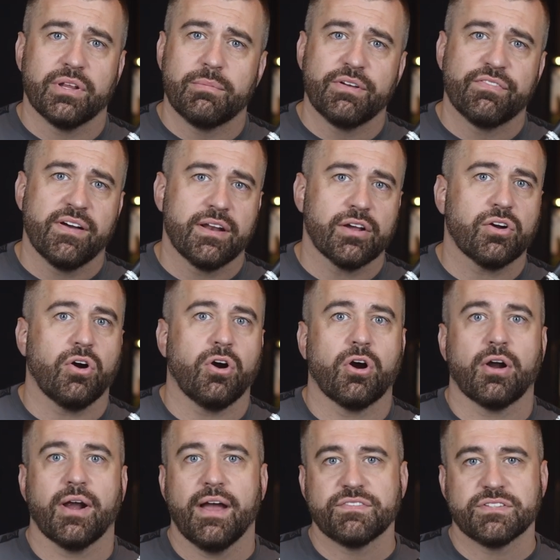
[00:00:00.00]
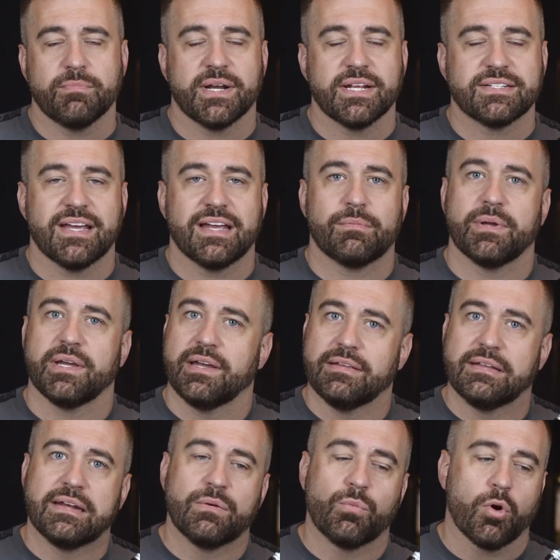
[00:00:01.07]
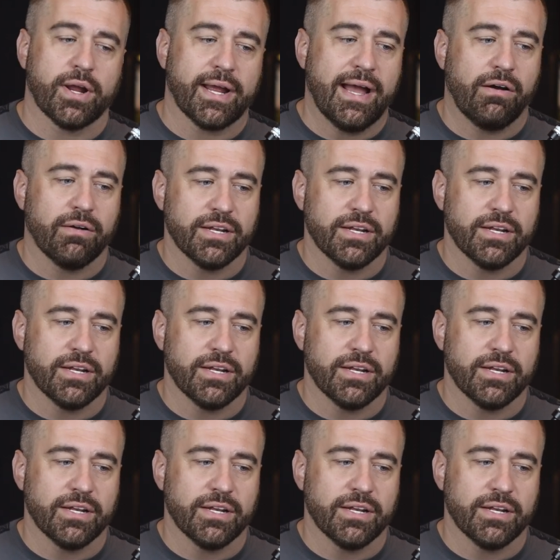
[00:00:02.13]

Let me find a car, have somebody take me, and then it work out.